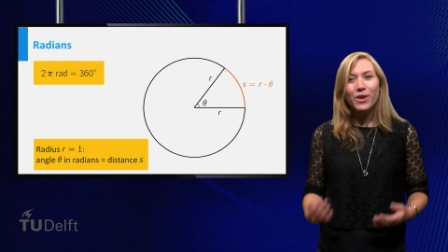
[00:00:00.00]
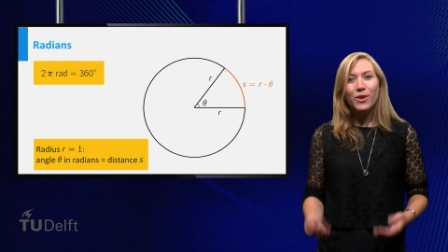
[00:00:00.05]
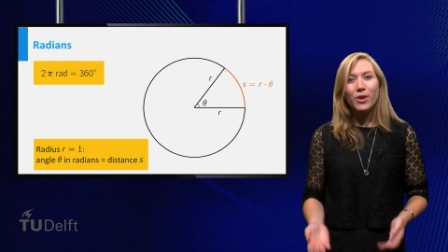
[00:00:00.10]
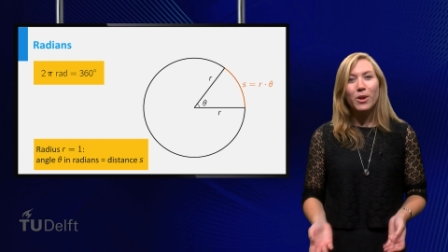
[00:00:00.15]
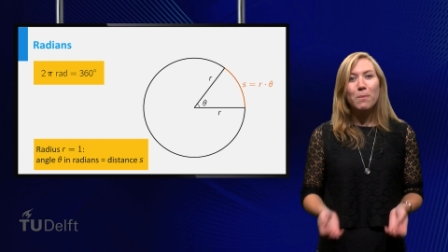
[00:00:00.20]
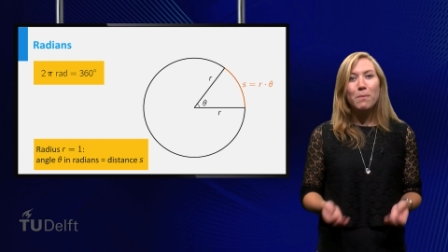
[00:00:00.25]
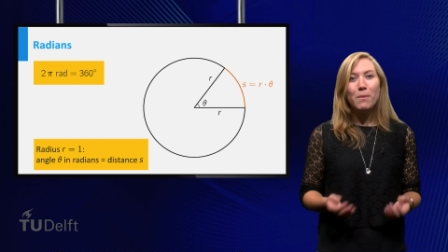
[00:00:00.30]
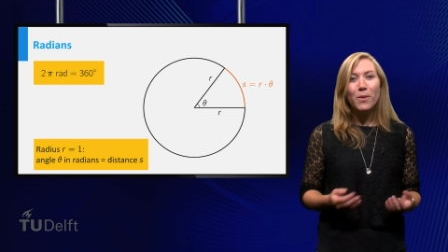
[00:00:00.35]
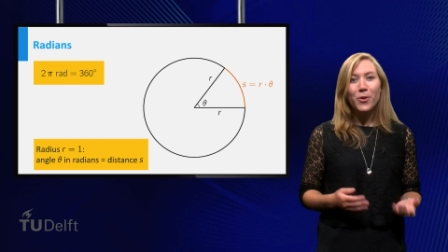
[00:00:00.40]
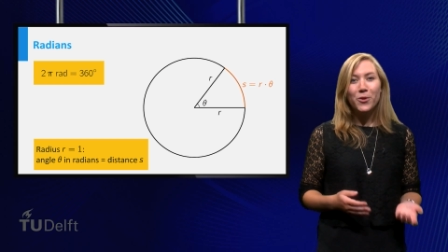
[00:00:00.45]
you
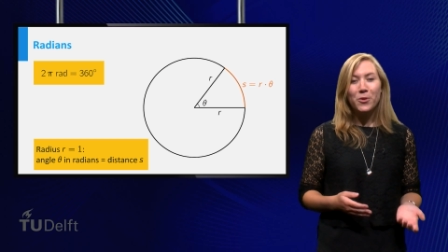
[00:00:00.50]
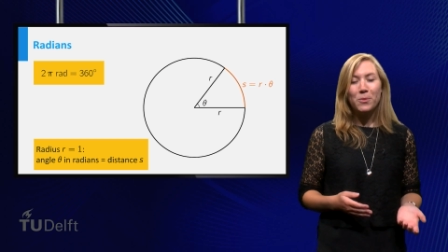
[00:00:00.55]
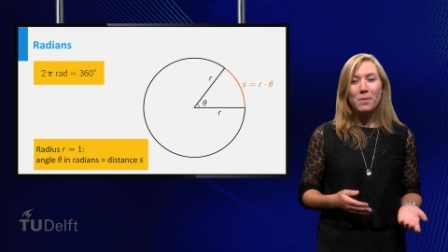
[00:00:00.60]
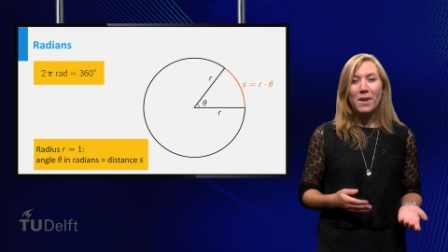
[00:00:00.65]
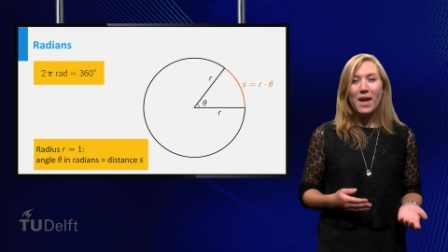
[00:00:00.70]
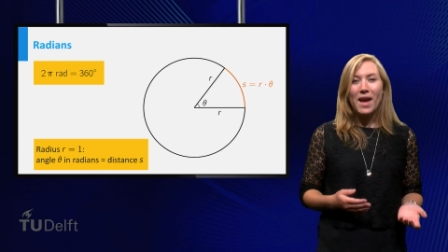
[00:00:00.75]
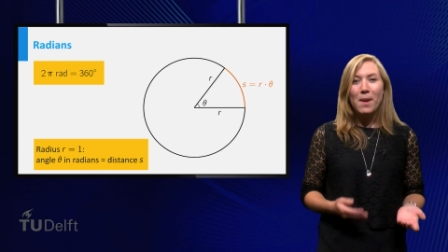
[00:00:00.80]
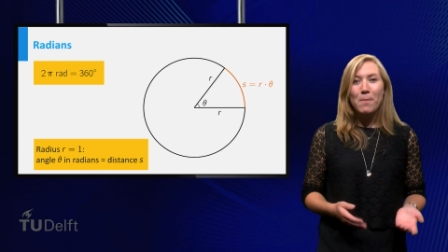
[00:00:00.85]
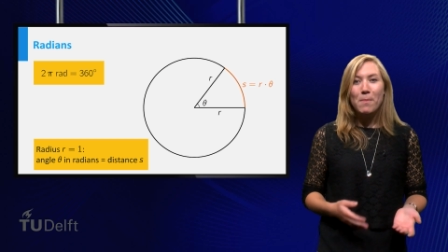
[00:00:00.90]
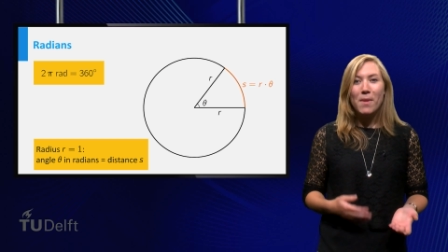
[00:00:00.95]
can
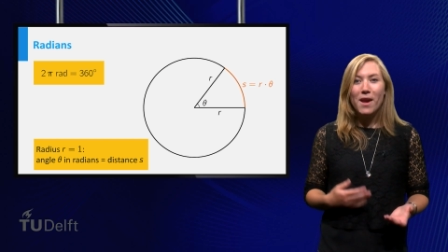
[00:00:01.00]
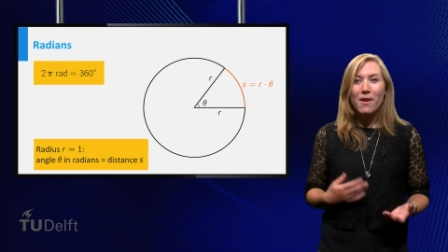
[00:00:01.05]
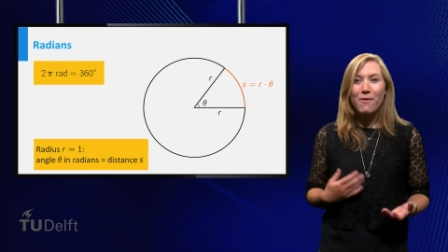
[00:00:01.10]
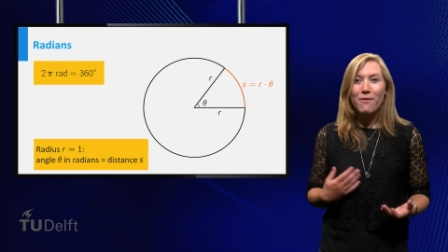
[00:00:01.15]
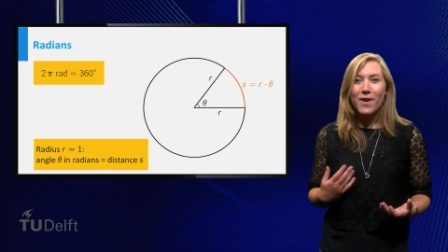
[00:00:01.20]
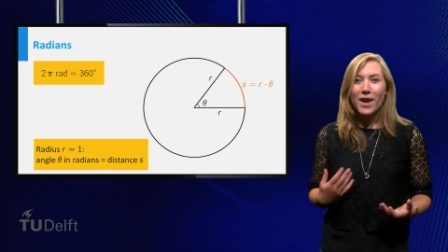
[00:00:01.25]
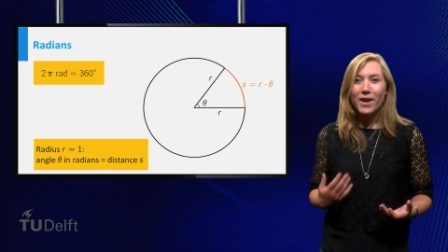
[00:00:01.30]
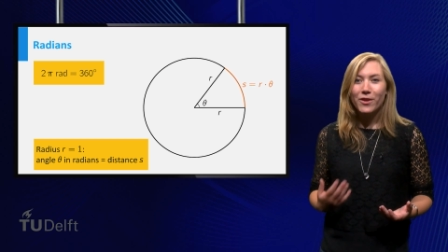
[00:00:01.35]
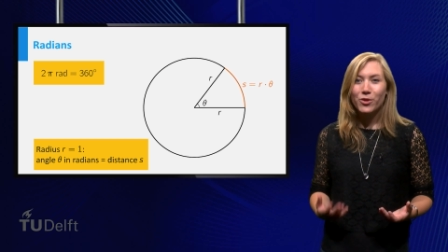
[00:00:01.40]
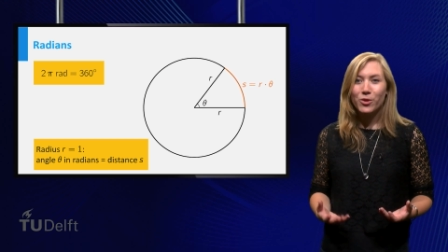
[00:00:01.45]
multiply by a
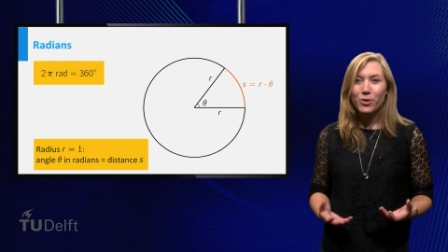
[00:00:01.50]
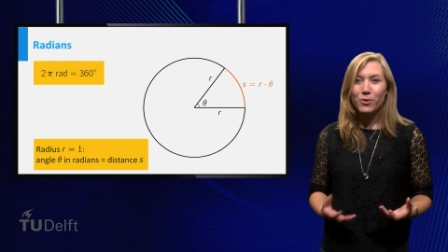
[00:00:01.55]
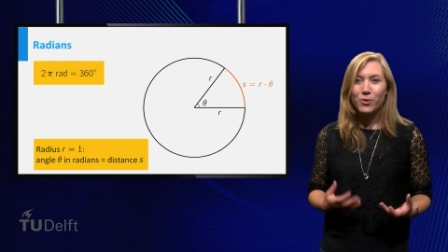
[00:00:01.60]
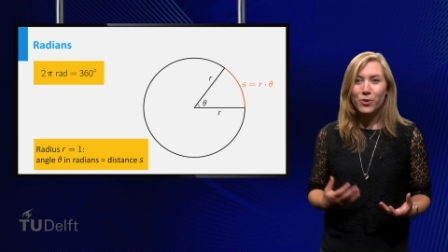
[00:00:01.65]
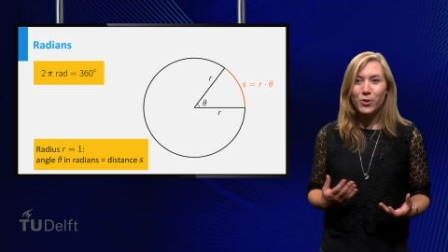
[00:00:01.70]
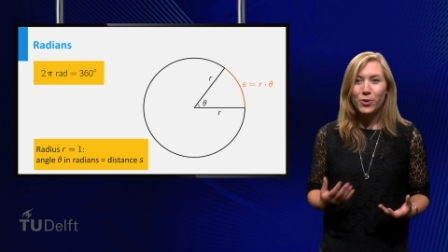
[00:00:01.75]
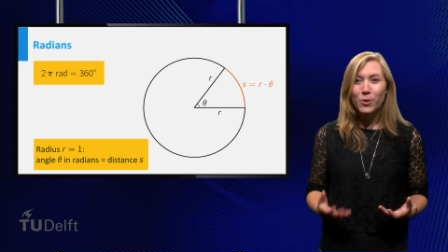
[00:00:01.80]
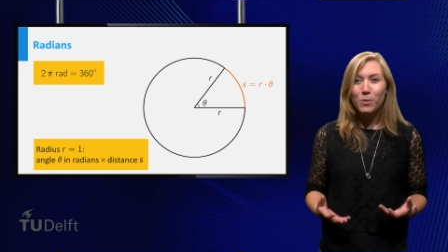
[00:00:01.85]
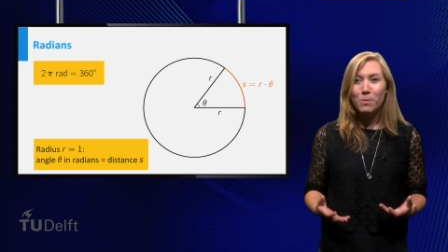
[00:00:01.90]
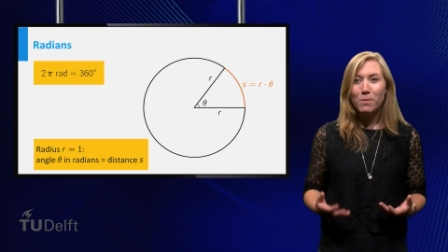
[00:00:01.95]
factor
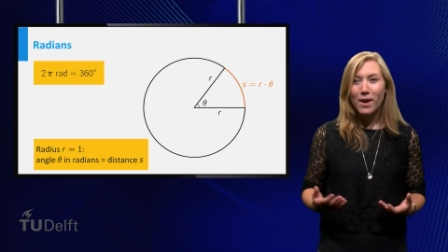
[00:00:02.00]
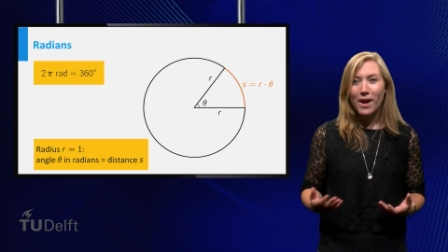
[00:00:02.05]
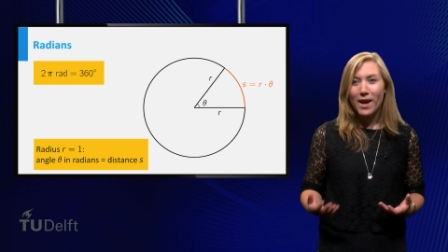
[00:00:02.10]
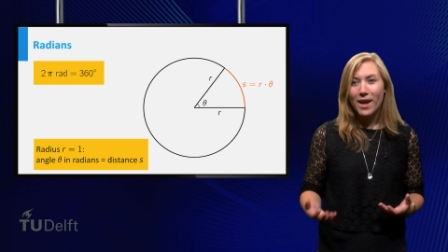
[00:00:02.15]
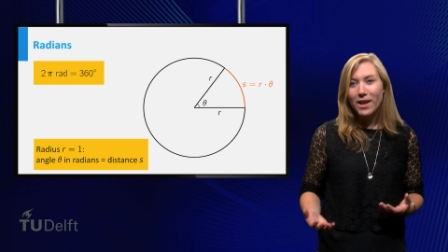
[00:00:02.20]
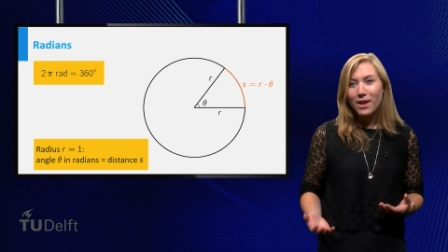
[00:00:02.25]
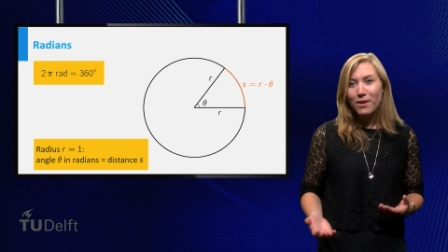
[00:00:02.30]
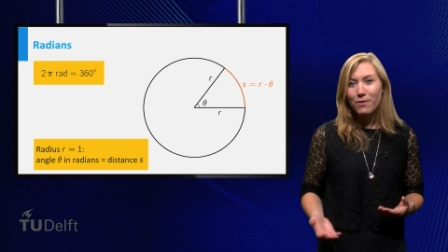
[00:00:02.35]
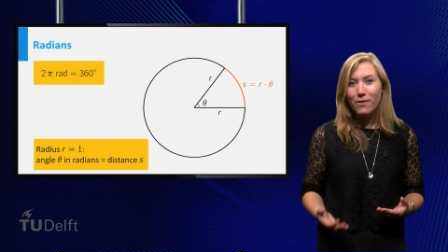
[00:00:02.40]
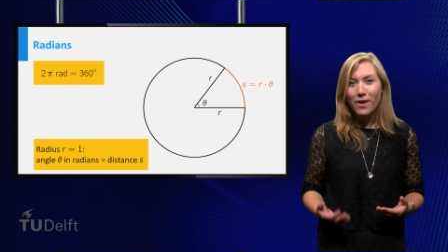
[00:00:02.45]
of 2
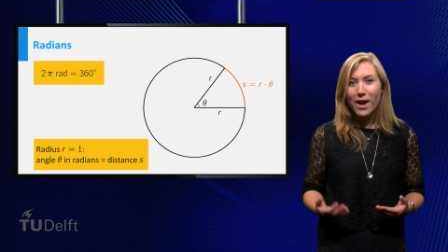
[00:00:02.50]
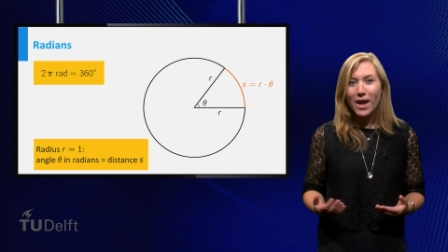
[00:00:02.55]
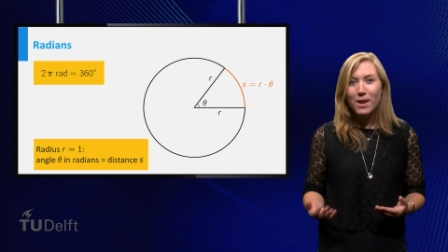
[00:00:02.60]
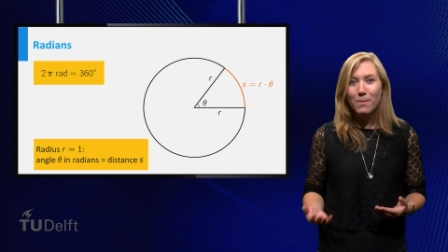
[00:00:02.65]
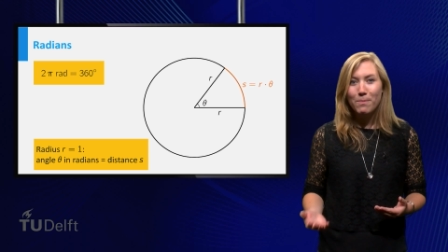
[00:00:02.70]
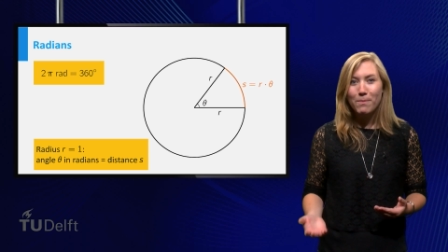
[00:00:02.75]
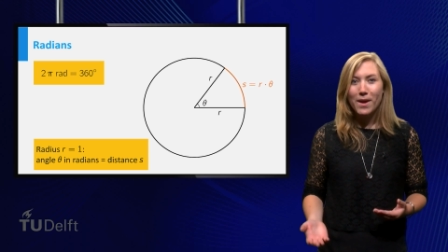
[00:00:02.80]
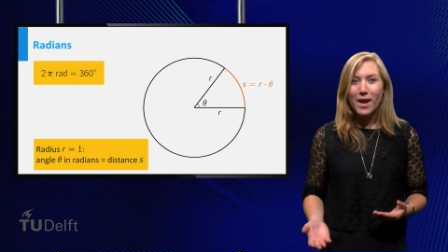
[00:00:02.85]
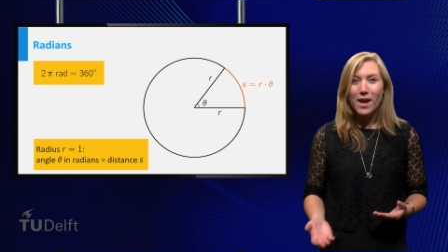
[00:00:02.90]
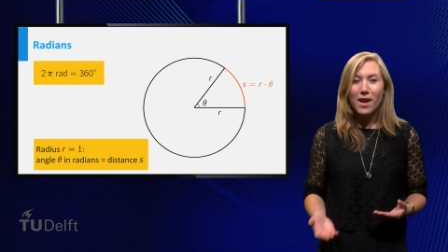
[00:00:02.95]
pi
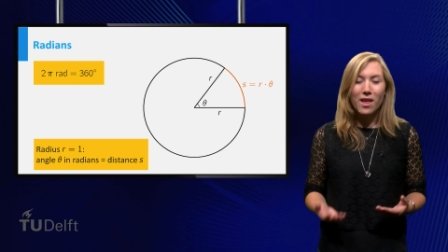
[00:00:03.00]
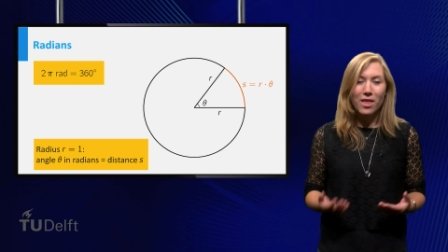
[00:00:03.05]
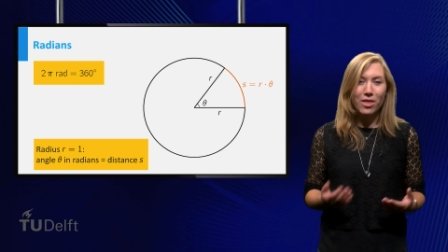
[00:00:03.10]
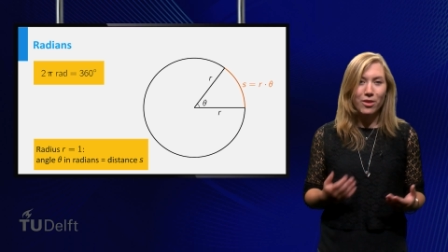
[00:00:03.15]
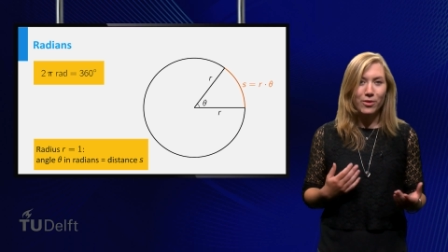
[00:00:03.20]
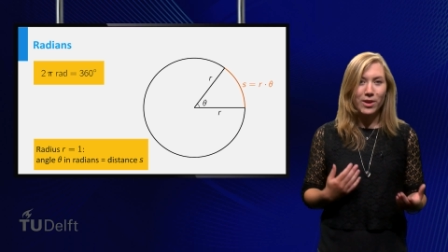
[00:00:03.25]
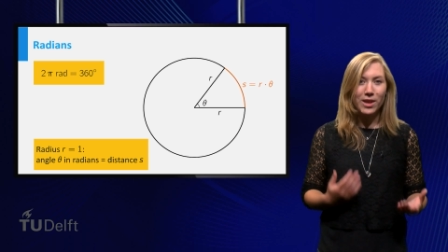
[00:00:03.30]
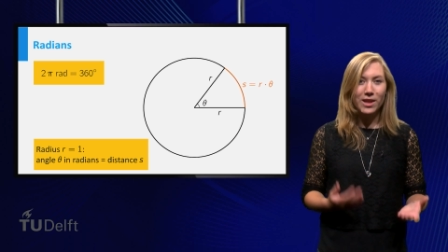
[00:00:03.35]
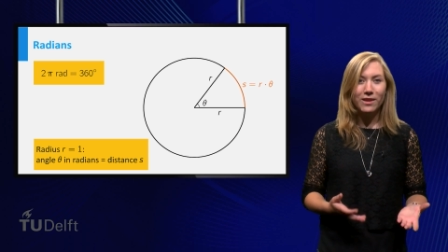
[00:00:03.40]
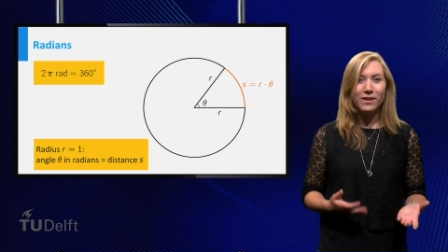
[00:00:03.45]
divided by
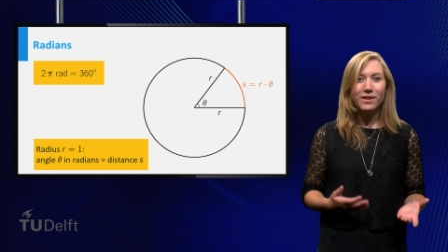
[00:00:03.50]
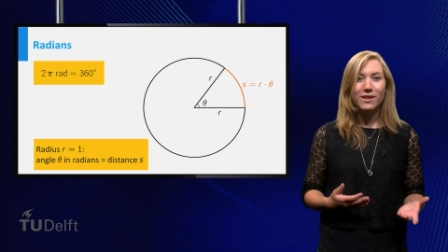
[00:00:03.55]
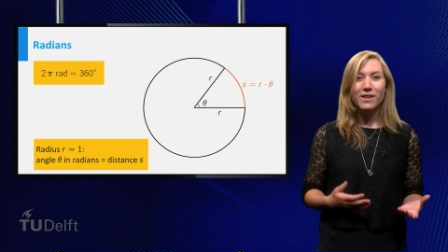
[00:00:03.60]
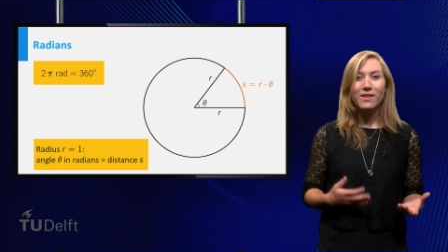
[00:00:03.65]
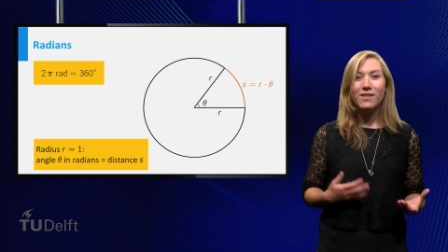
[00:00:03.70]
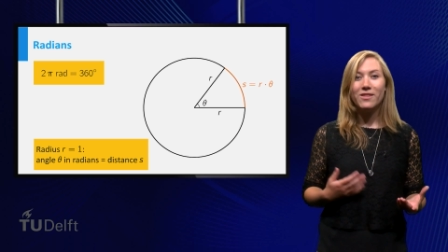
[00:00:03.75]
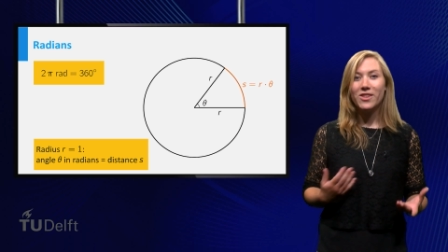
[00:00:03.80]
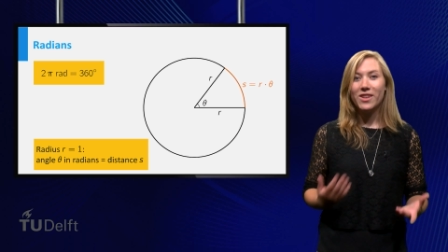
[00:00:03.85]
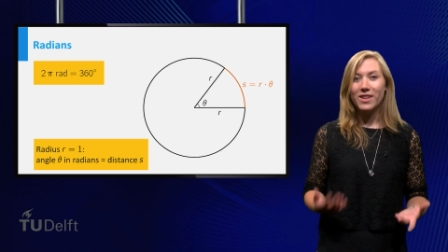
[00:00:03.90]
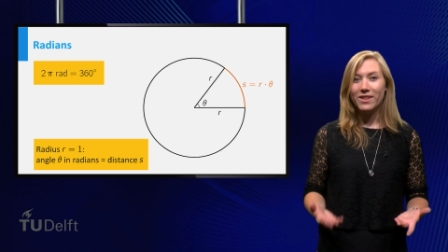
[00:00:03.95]

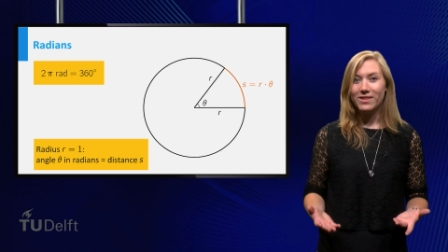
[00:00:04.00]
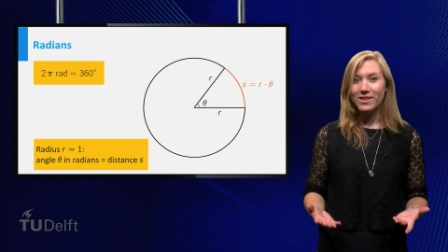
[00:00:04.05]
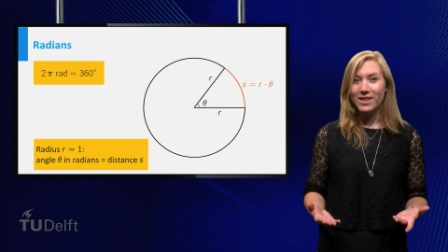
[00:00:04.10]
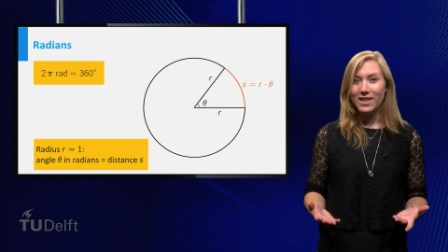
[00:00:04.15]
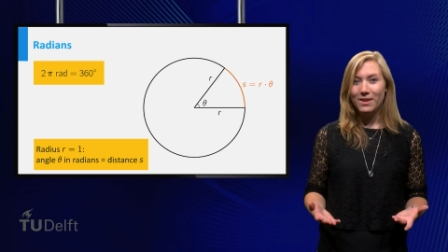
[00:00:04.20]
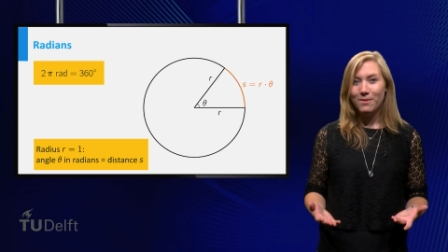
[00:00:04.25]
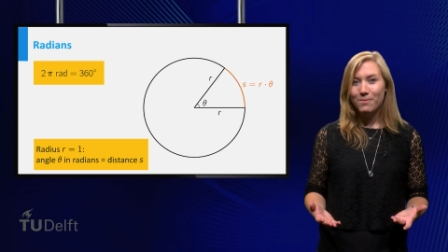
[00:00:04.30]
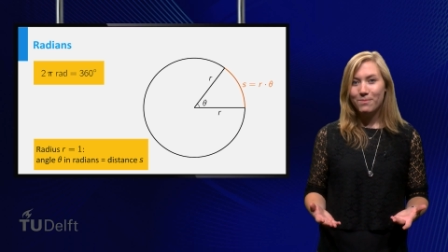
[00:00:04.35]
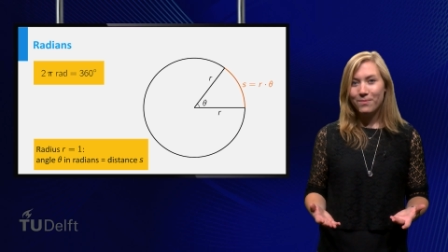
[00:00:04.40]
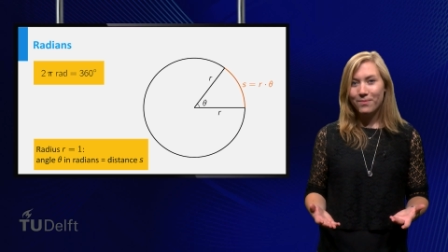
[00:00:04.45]

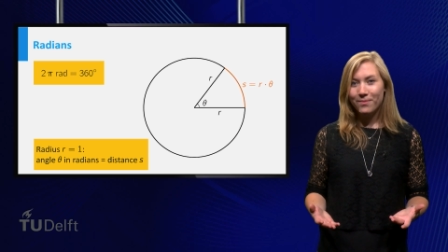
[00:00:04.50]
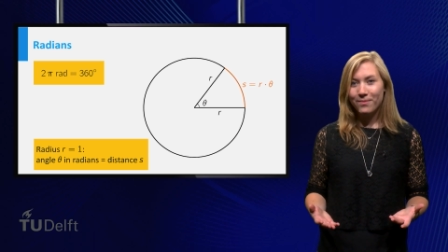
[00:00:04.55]
360.